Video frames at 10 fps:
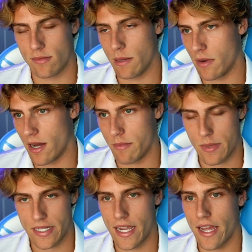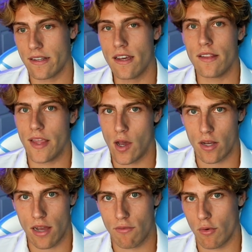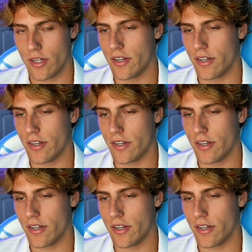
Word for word: my mom and my dad, they all got four-year